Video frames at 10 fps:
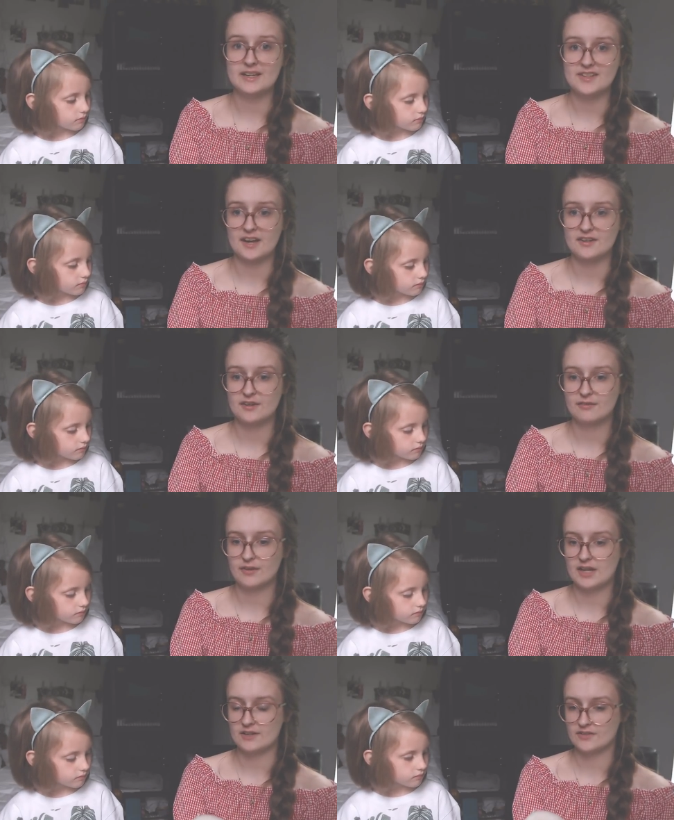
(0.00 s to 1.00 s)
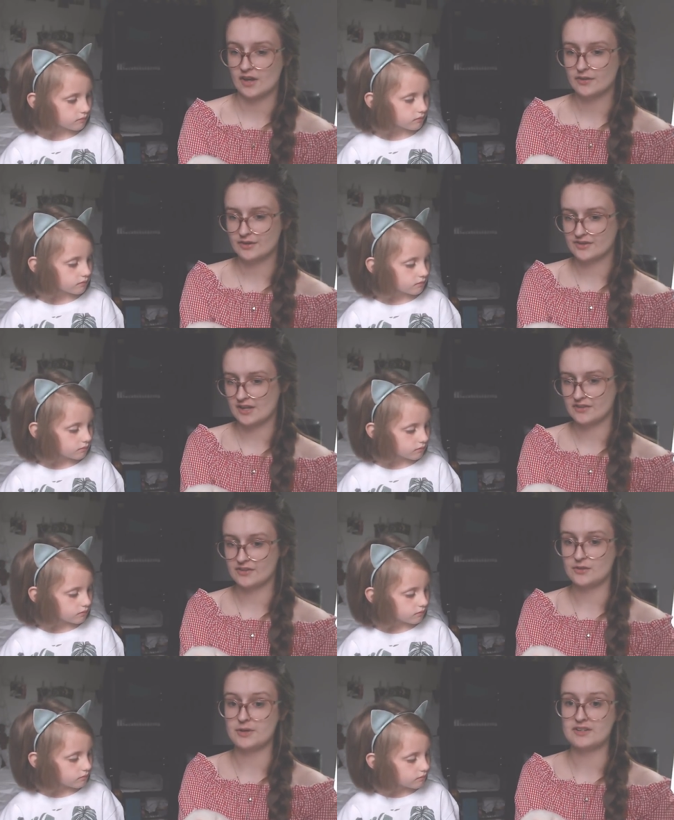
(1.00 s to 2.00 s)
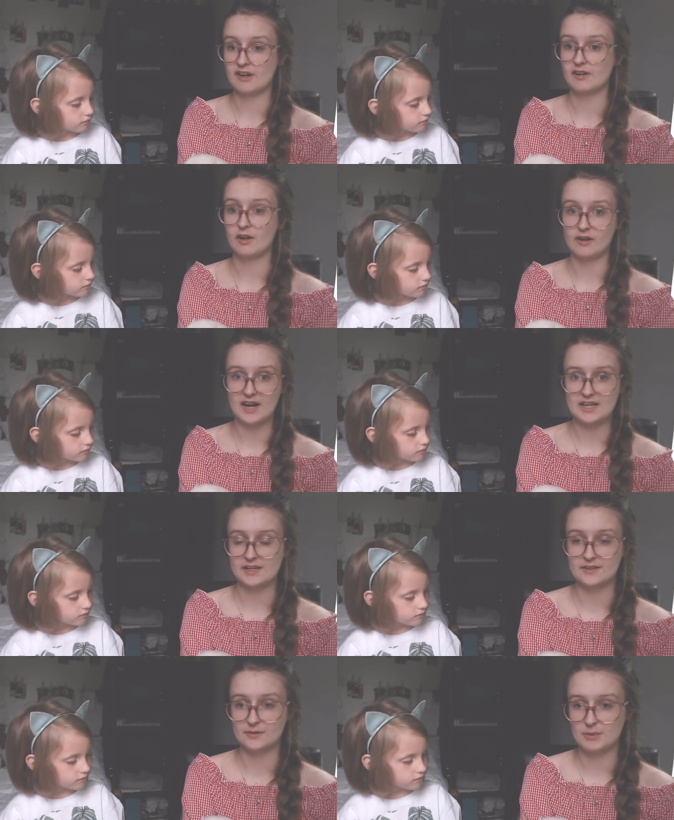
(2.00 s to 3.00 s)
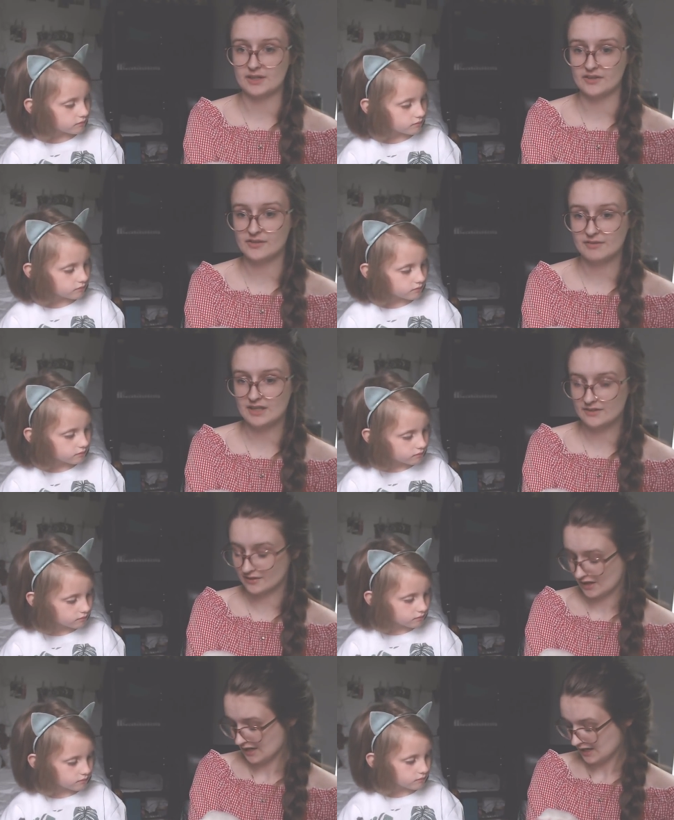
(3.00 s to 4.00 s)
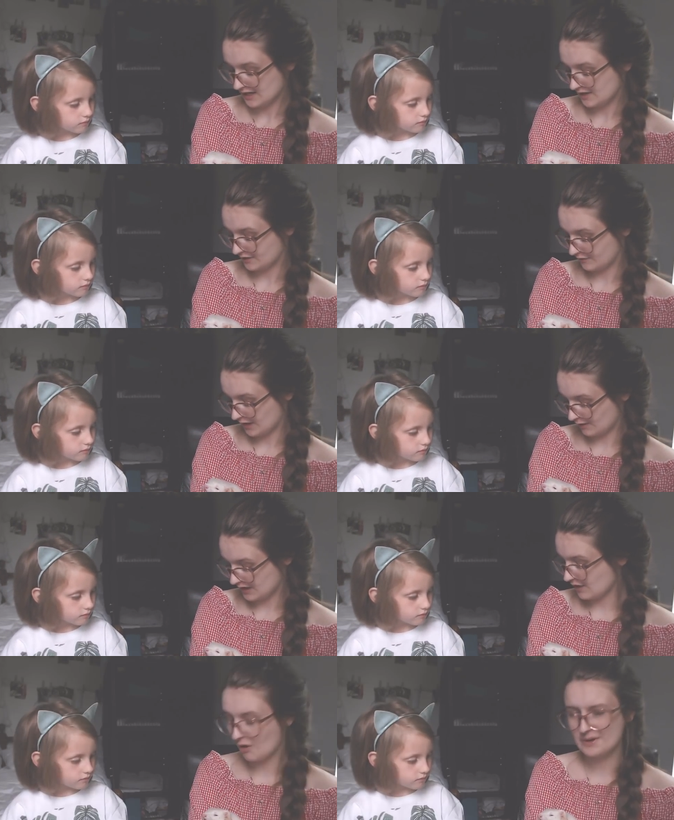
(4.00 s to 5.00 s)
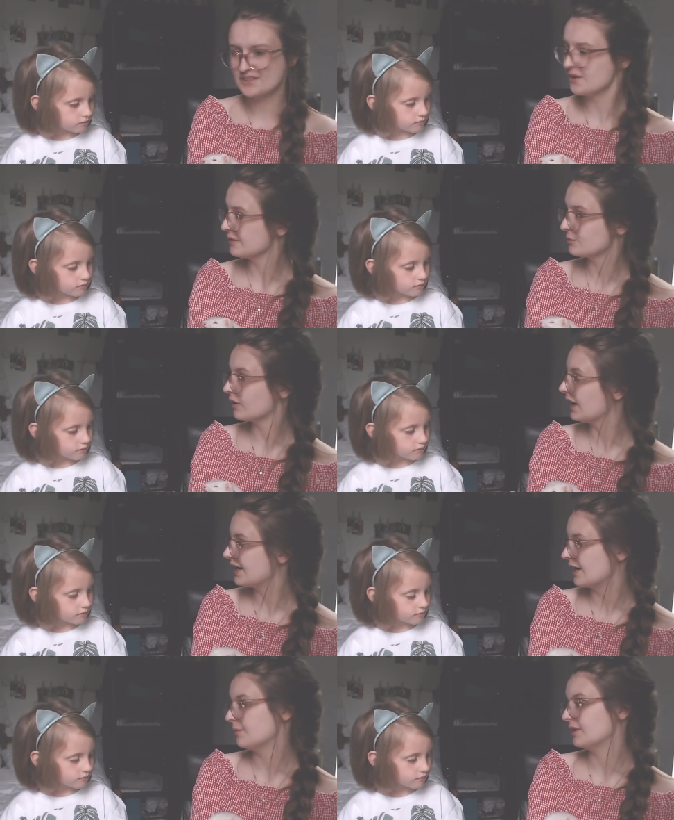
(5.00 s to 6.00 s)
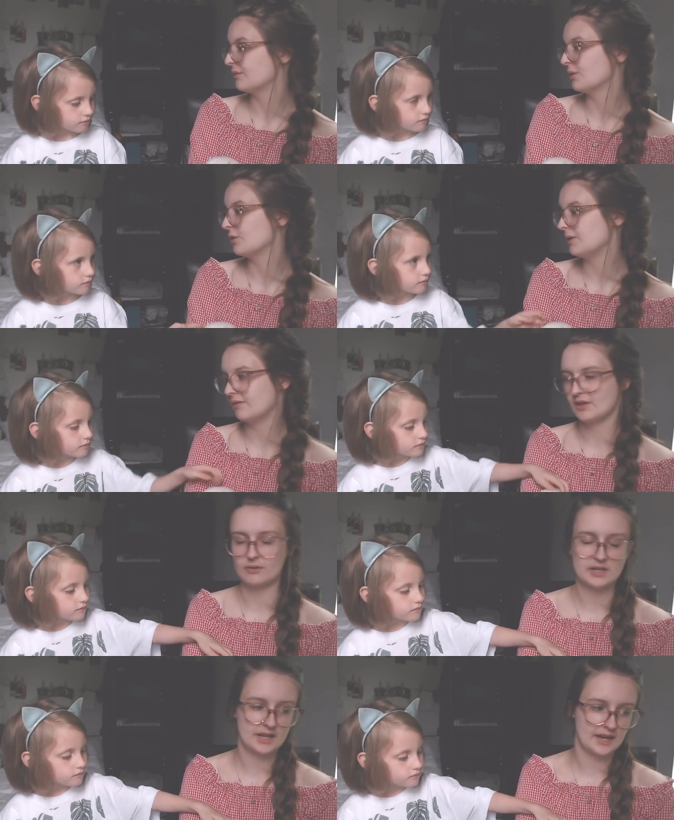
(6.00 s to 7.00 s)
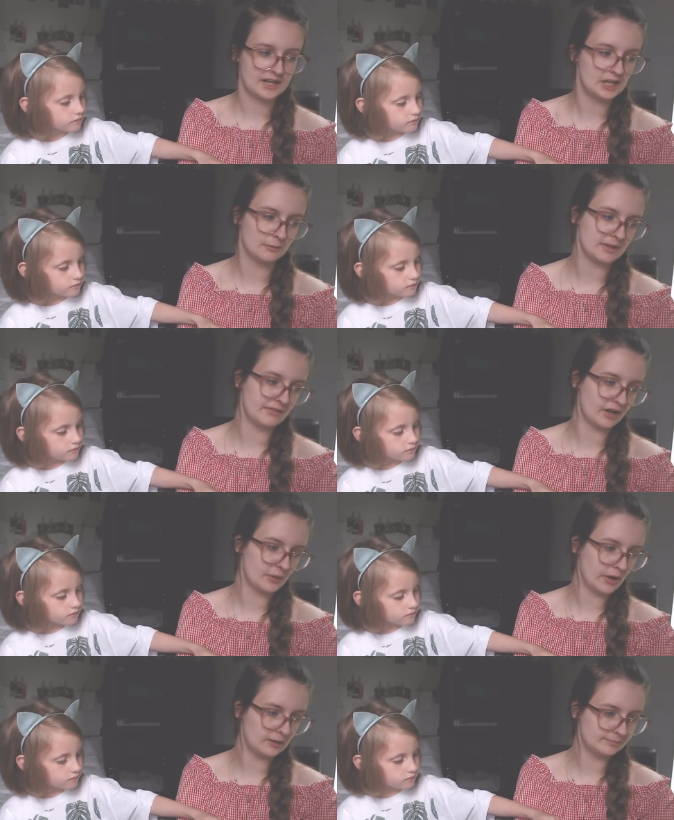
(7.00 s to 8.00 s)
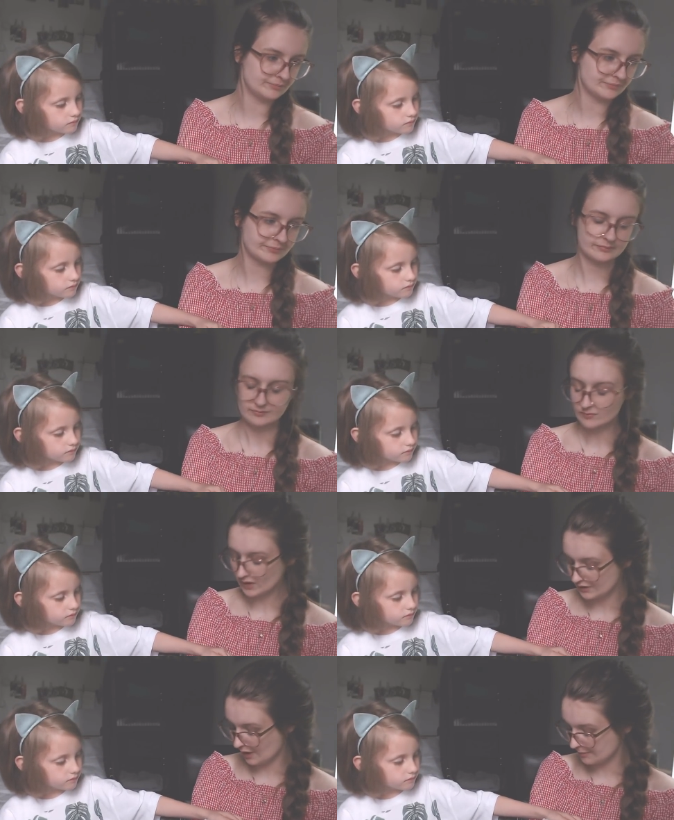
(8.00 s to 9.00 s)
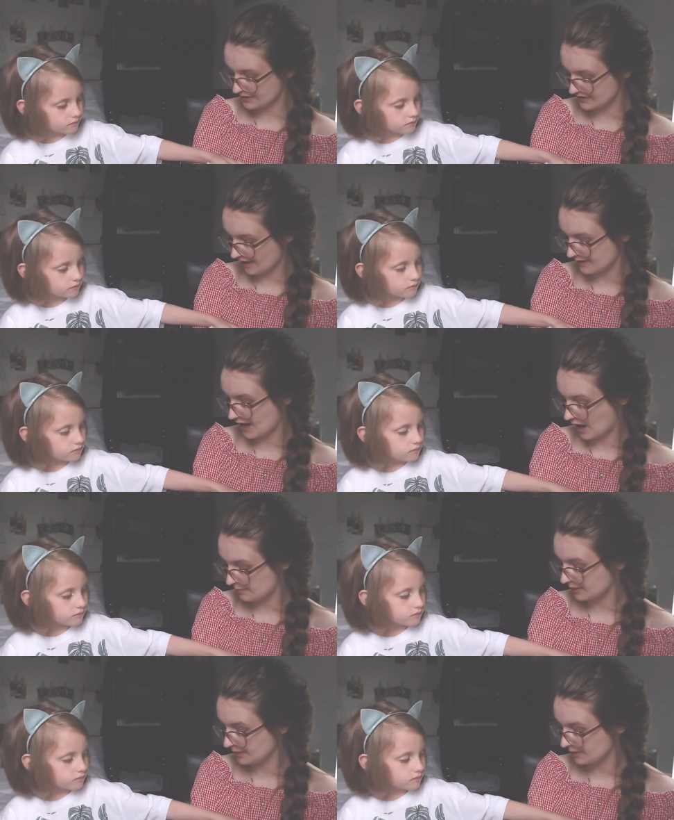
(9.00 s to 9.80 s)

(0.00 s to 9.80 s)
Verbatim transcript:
Speaker 1: attentive, and his other senses, you can tell, are heightened because of this. He is very, he always knows where I am in the room, even though he can't hear me very well. Number seven, Appa